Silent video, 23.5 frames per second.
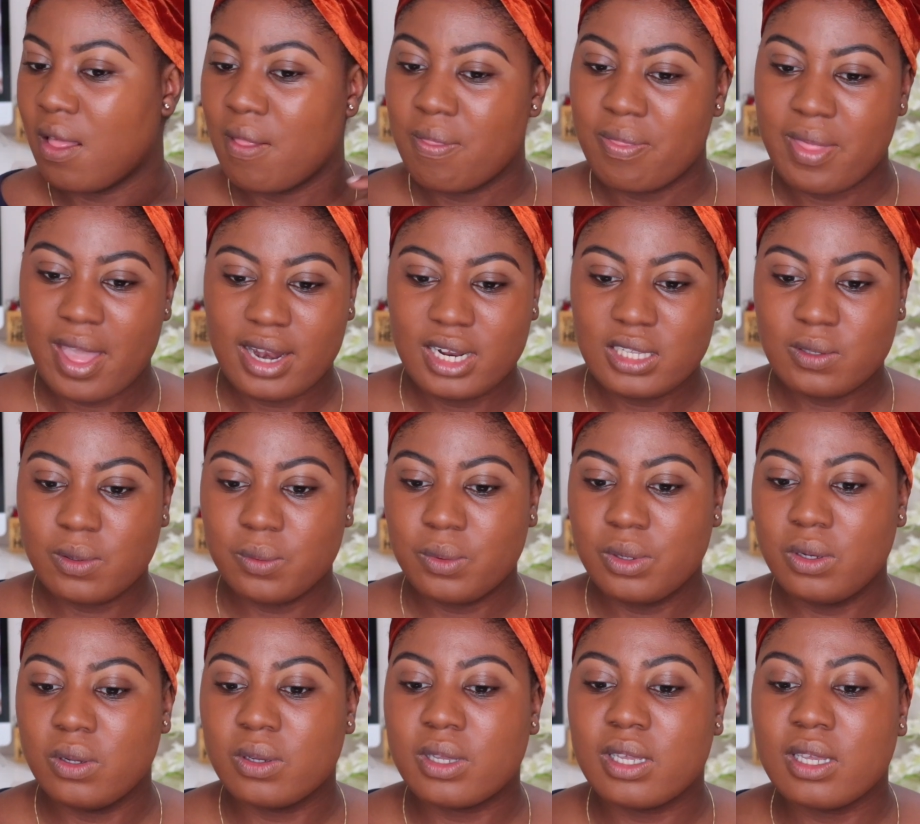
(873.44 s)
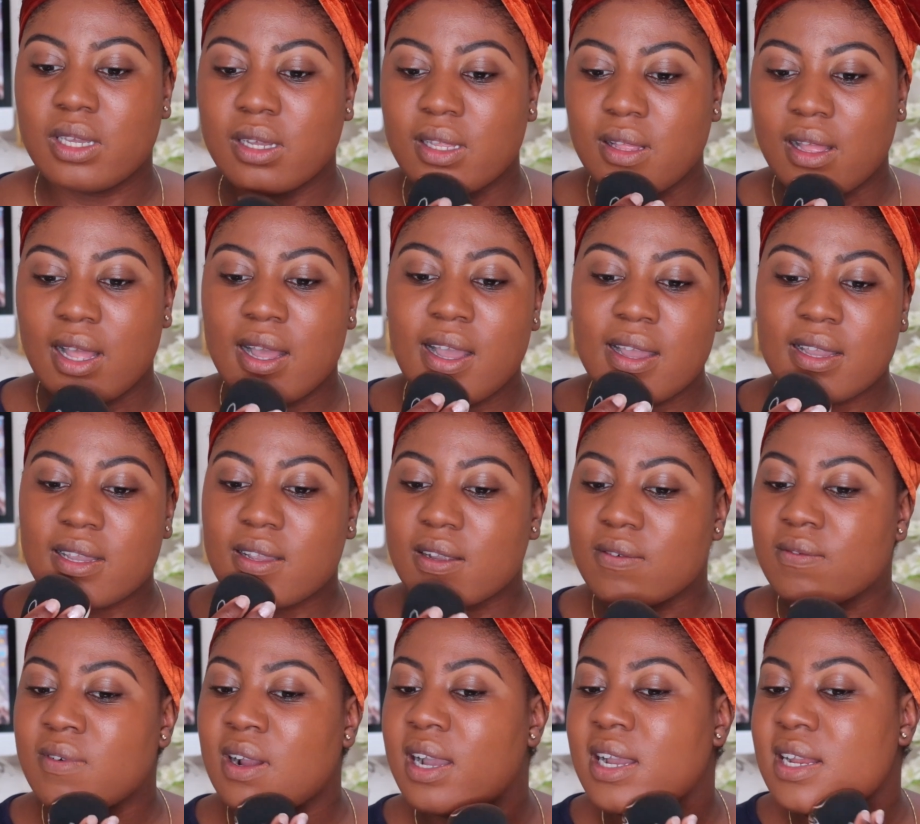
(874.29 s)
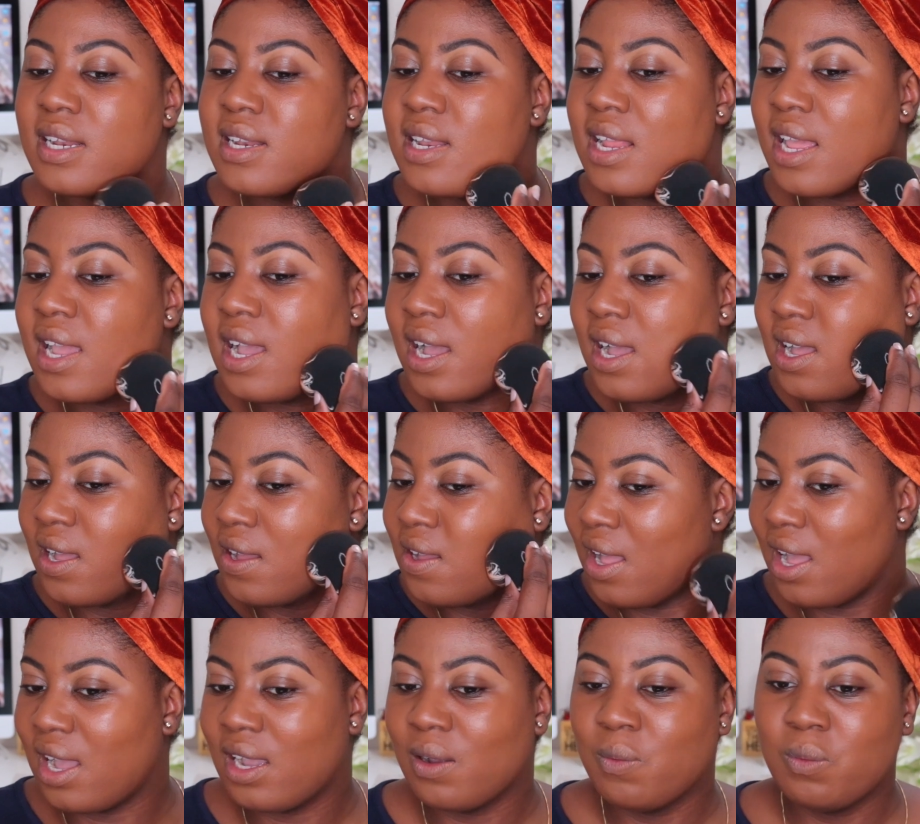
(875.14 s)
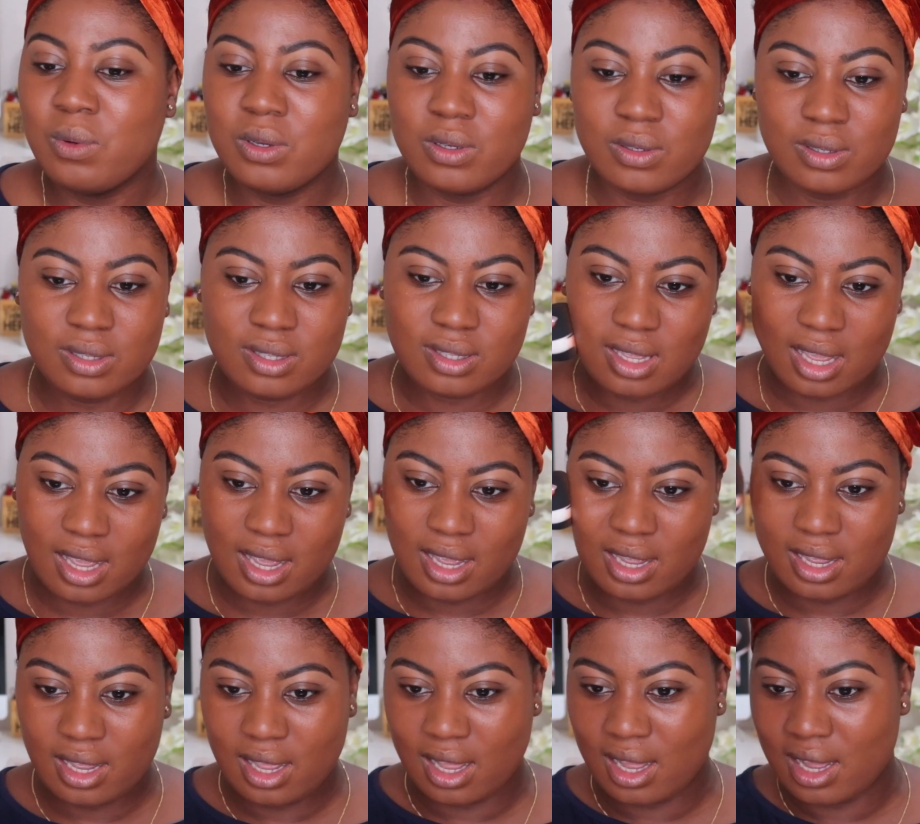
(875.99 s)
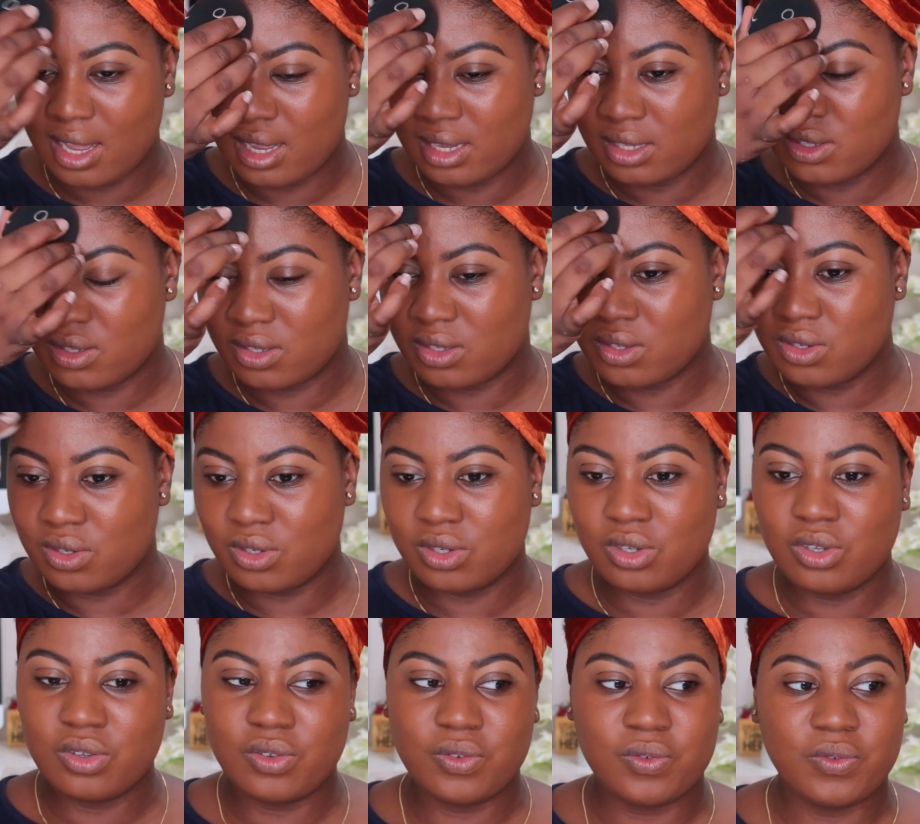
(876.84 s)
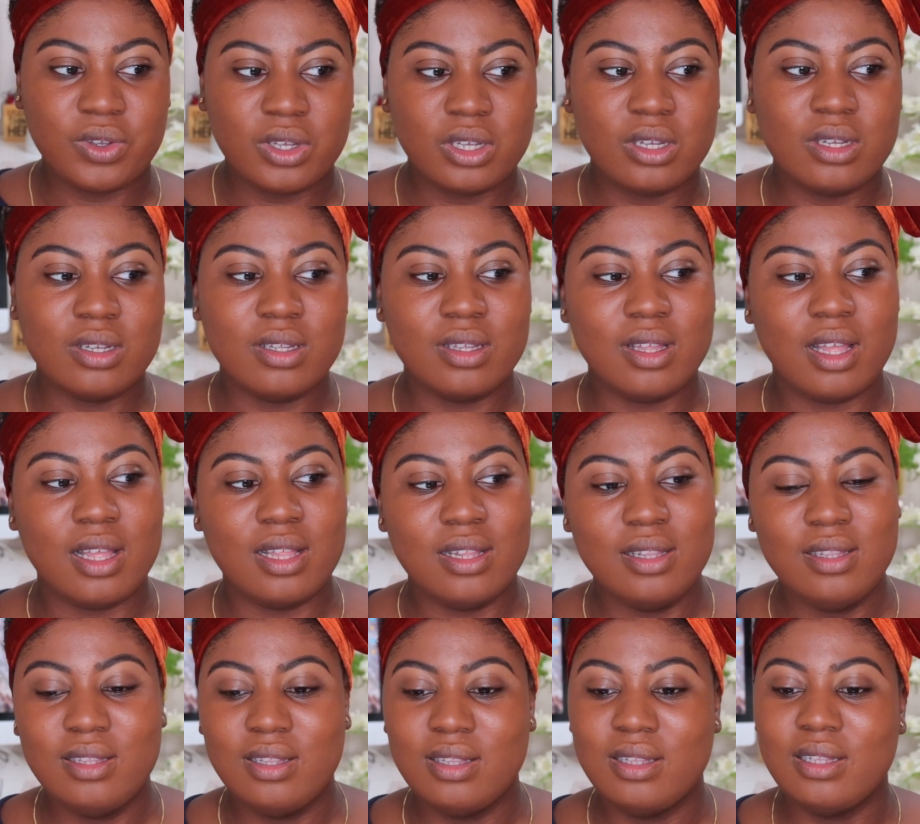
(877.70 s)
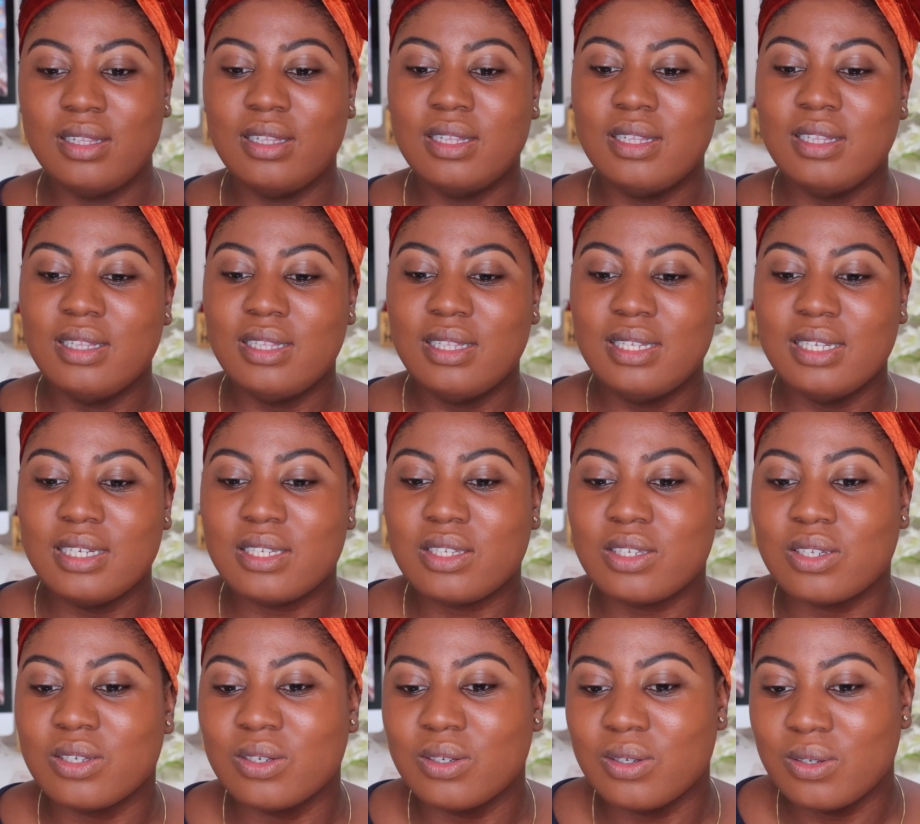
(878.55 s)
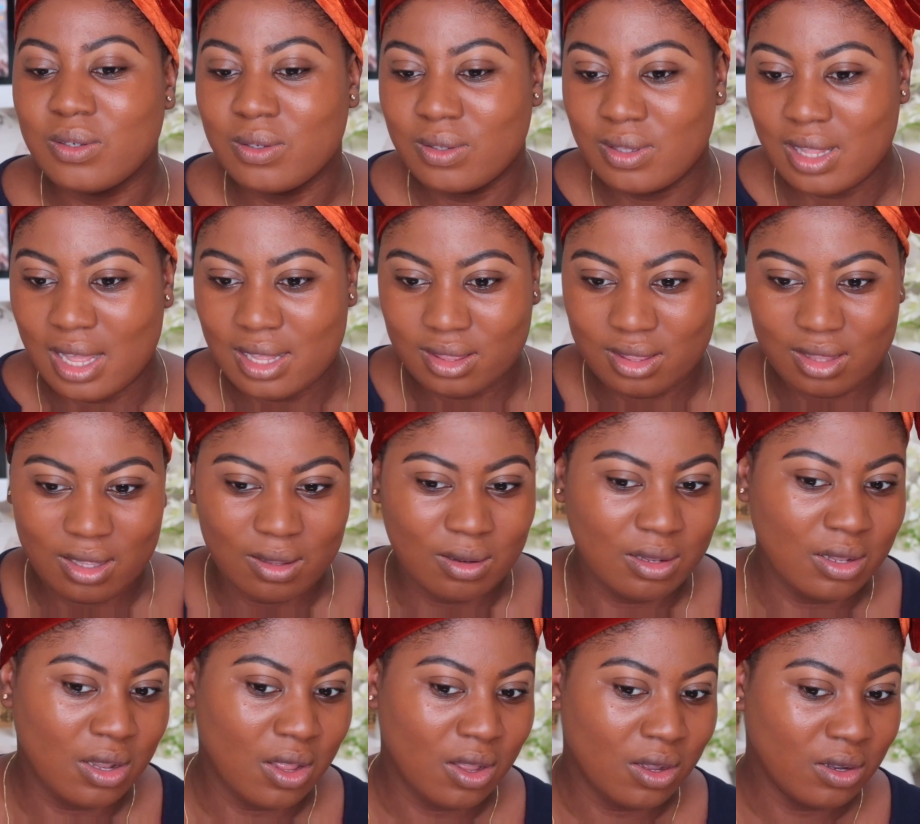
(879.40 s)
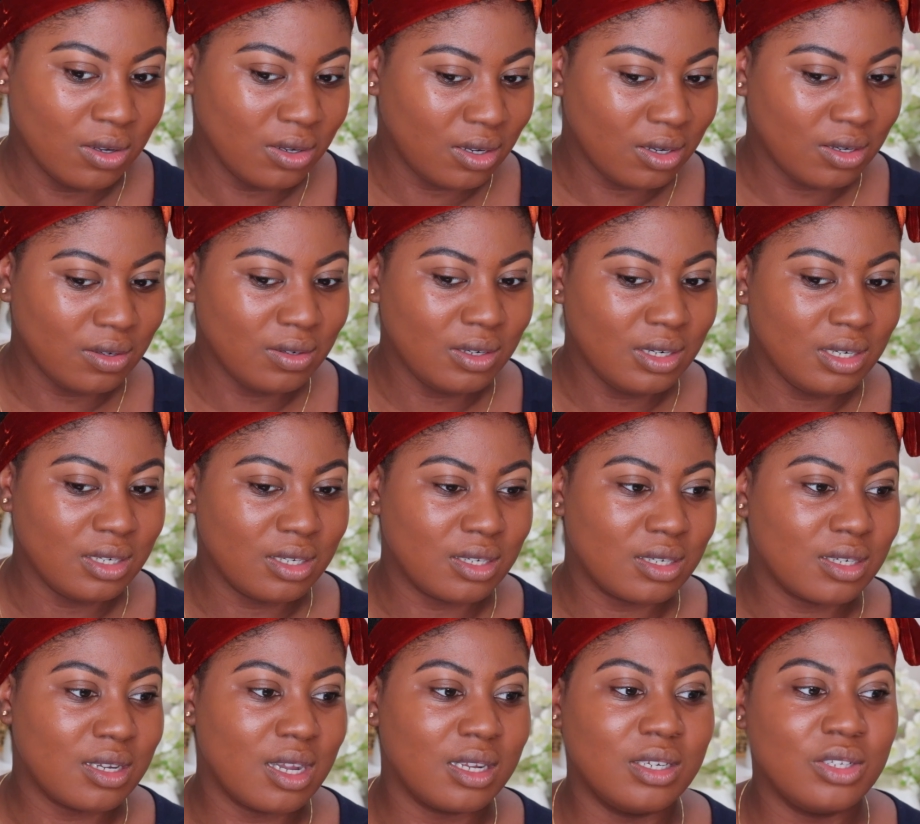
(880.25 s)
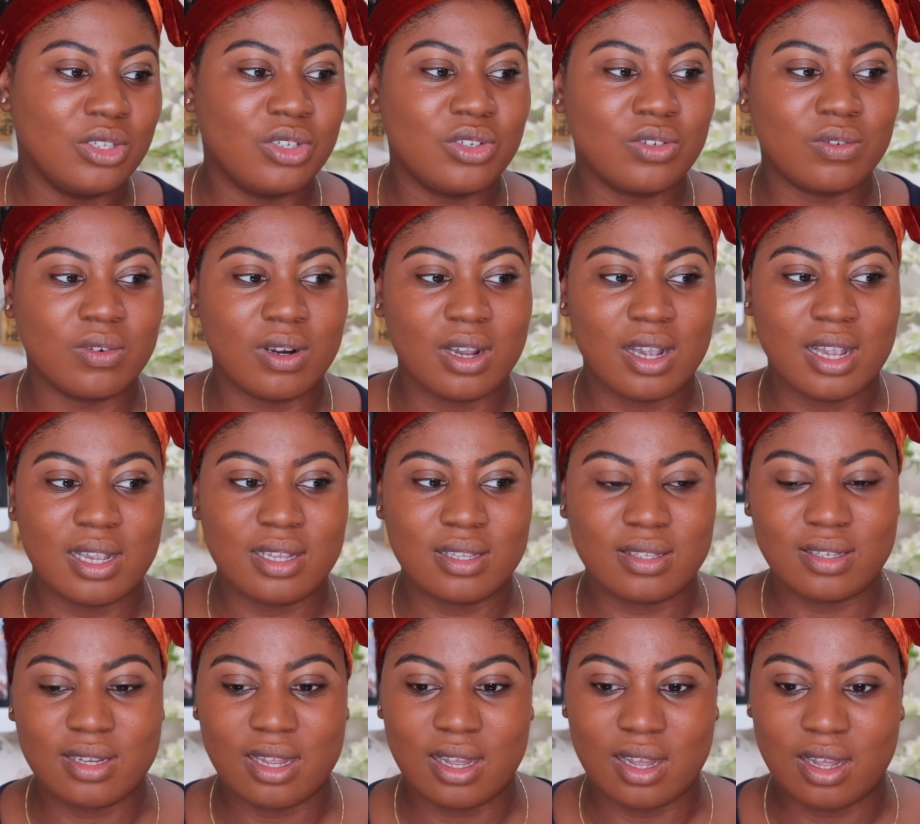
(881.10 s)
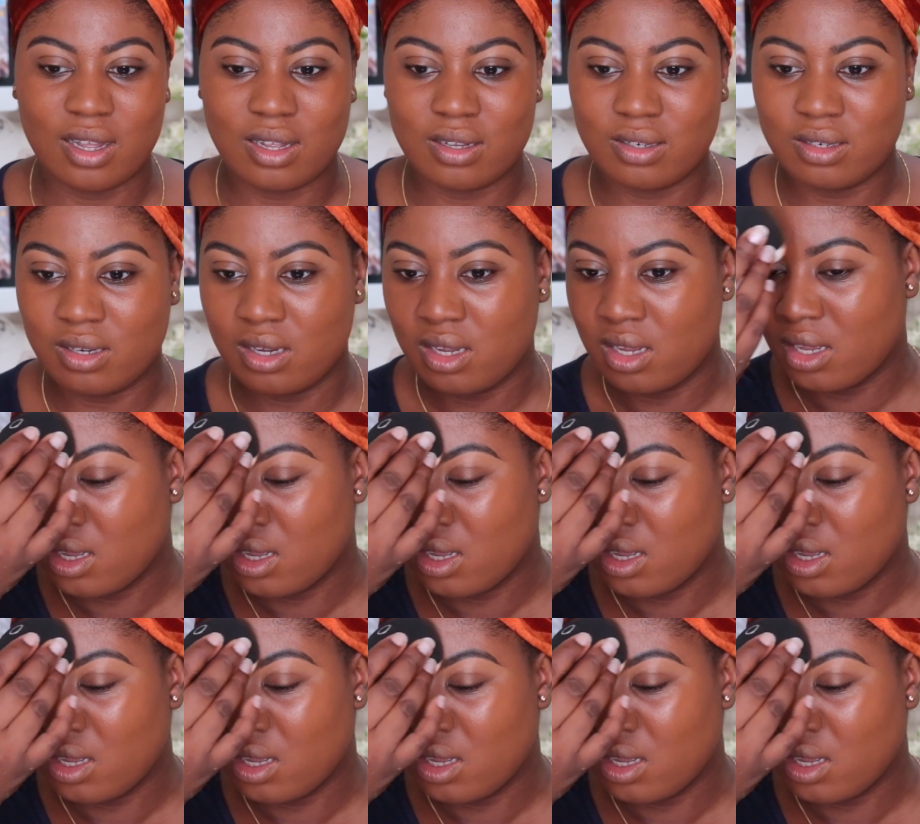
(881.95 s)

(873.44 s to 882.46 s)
That is what we're looking like right now. I will say I do feel a little like the longer it kind of dries down,